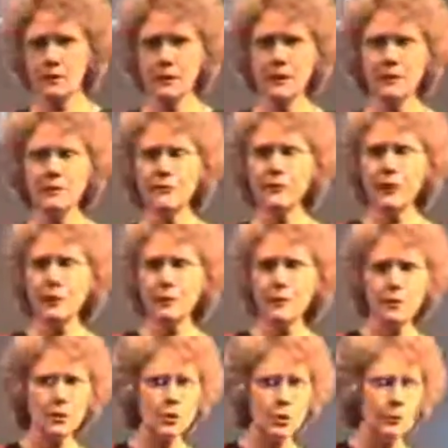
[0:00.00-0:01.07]
they developed
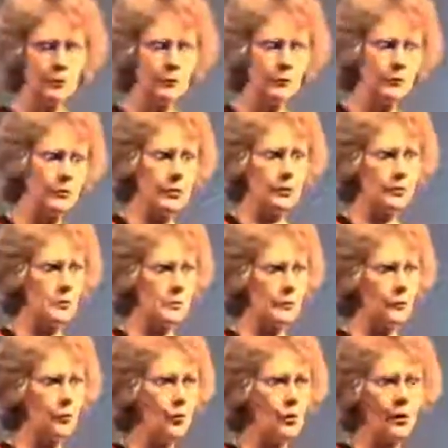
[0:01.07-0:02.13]
these years
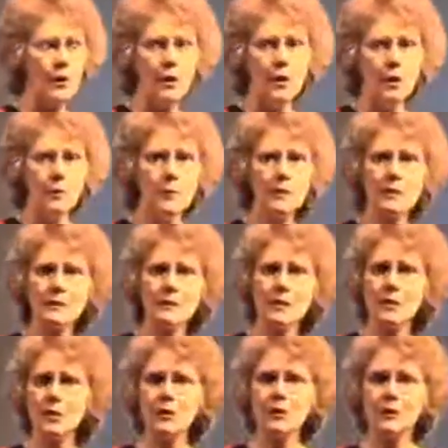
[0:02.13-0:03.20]
before because
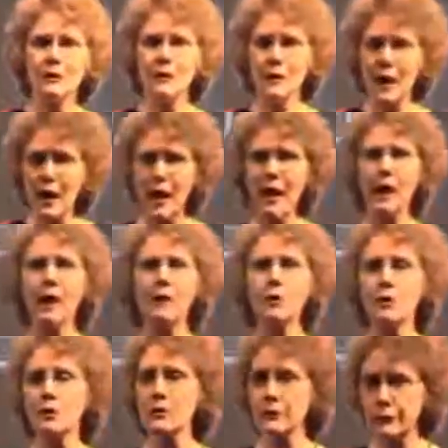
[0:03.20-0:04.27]
they're
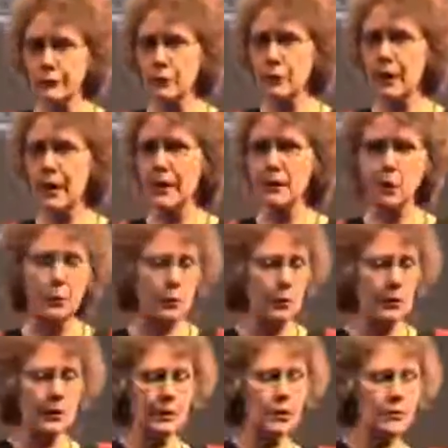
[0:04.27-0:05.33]
high free radical
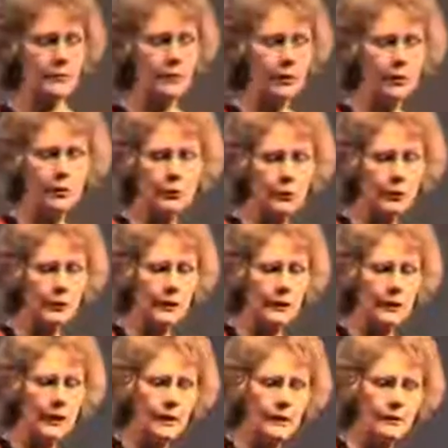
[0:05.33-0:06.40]
production very early
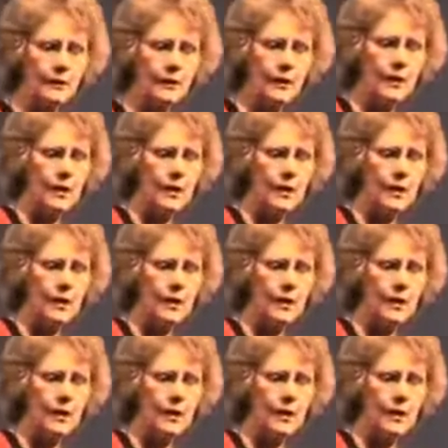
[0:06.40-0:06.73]
in life.